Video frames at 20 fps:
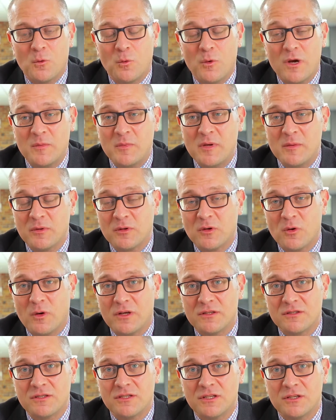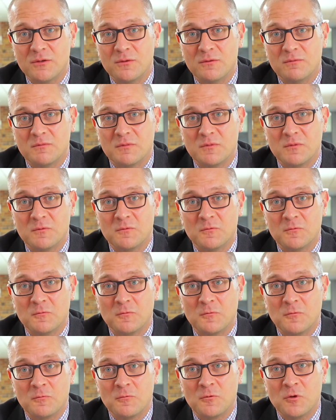Where people go on to
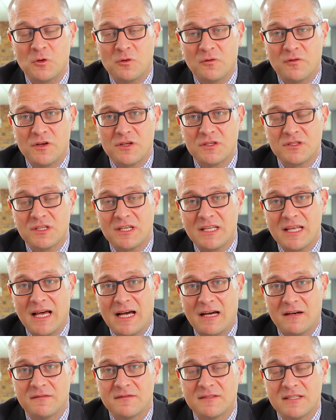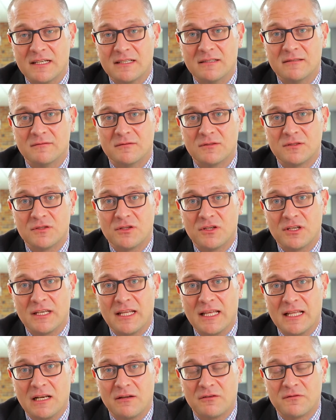university after studying
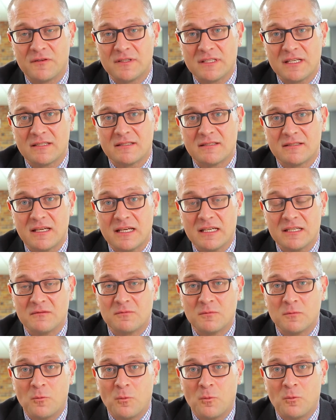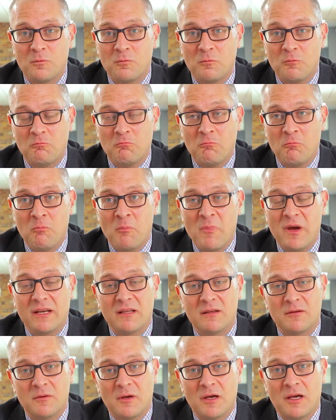A-level Physics is
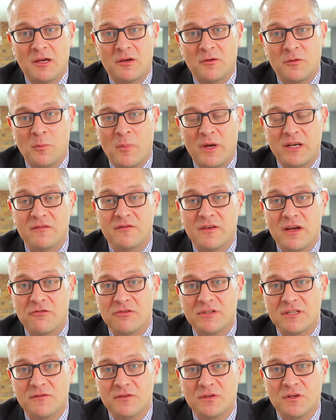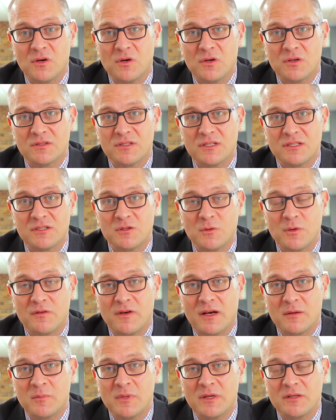many very different courses. So we've
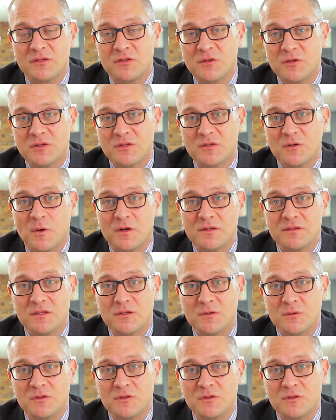had students go on to